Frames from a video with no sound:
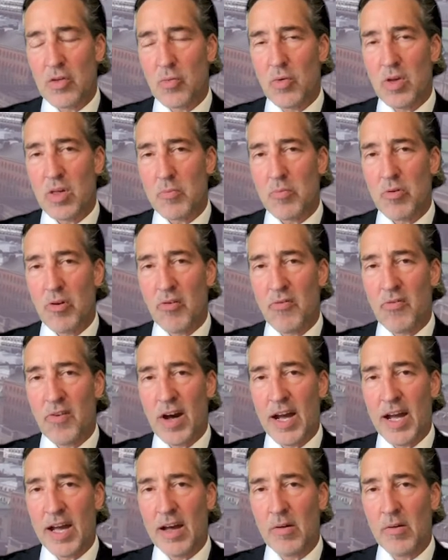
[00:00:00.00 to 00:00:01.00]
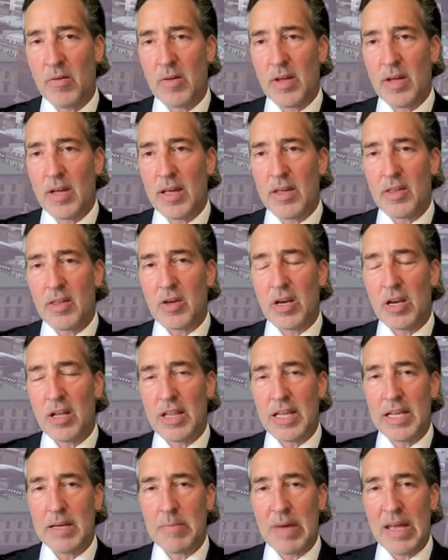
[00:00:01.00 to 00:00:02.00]
risk profile is going to
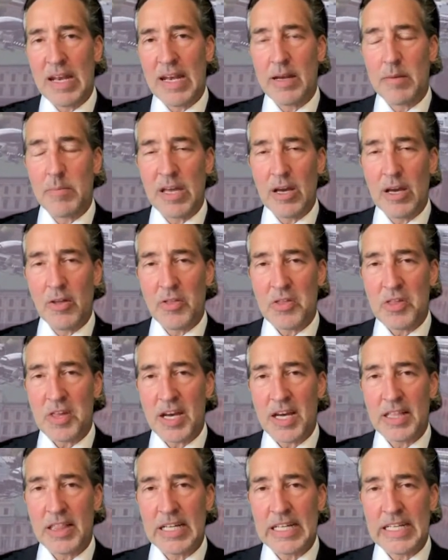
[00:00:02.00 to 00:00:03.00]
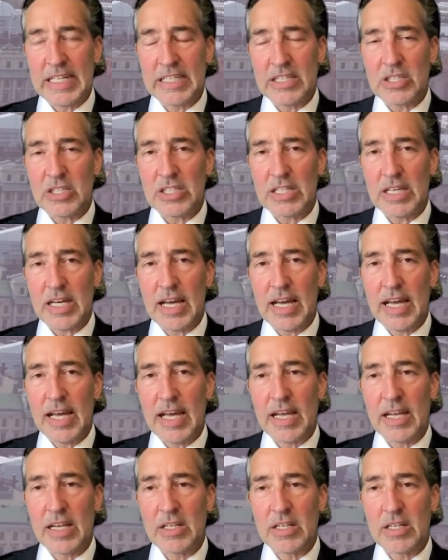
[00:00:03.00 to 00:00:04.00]
lead many to be on the sidelines
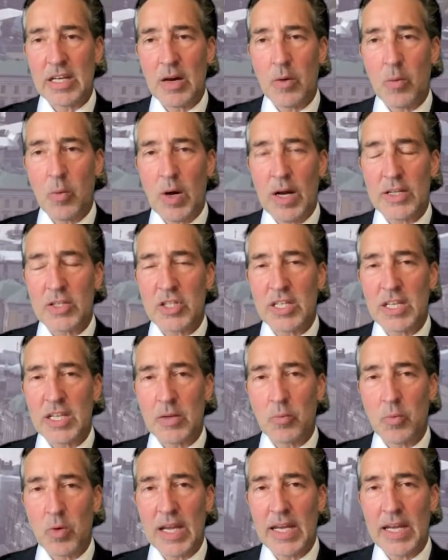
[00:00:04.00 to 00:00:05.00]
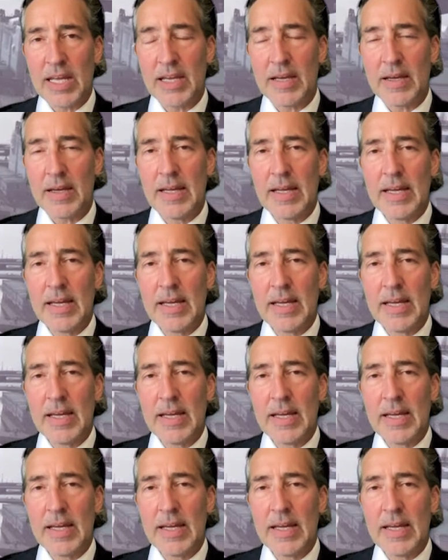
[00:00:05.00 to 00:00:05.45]
and watching and waiting.